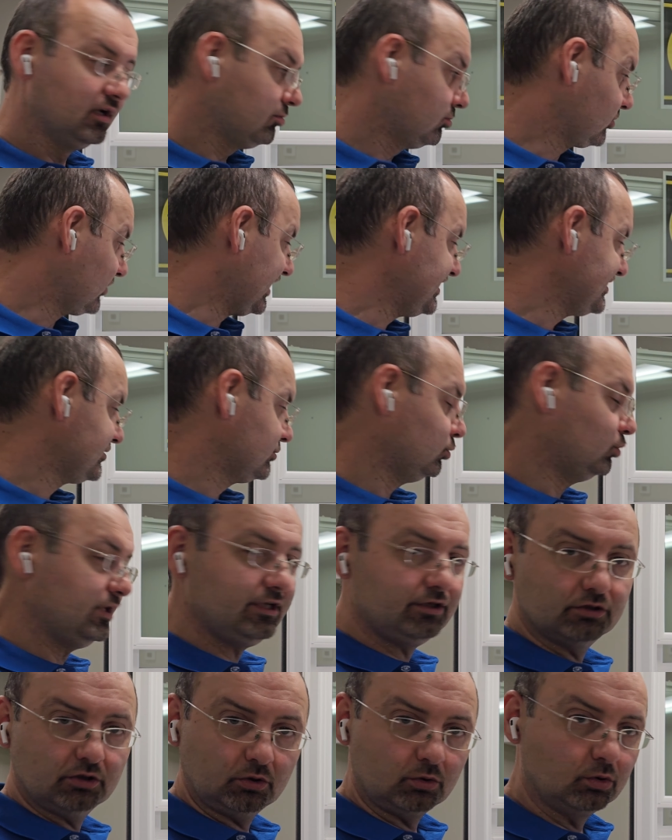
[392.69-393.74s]
priced
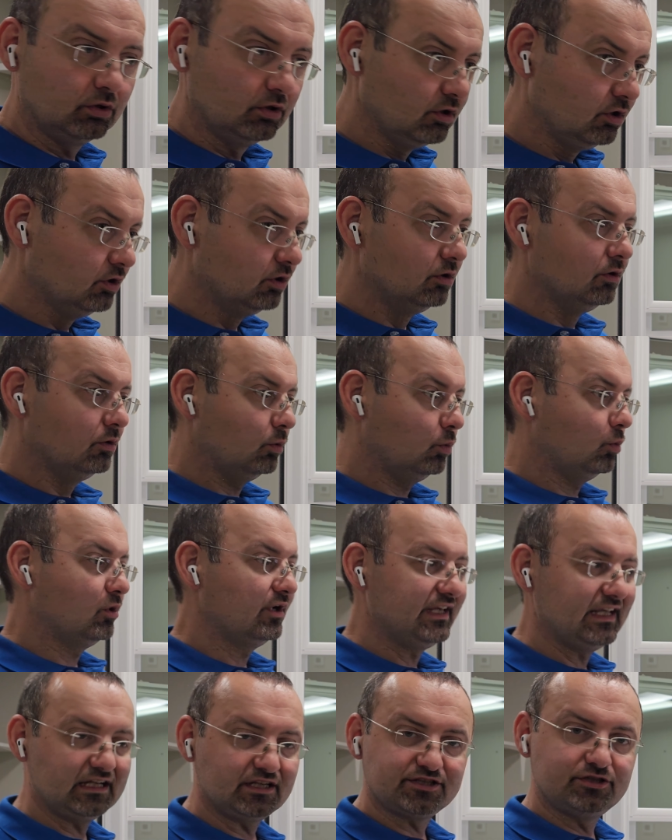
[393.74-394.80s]
window,
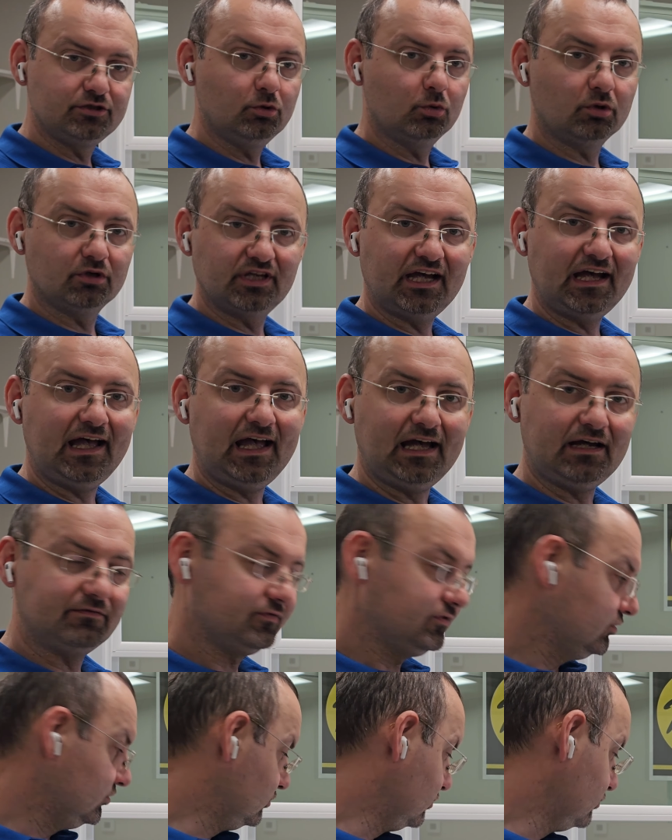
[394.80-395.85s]
what else you want to have,
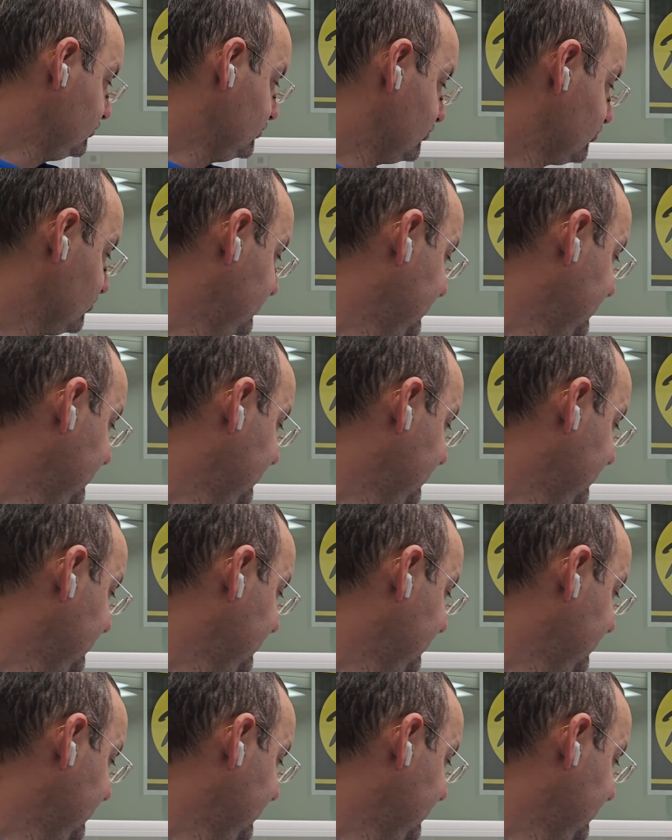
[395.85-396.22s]
you know, you should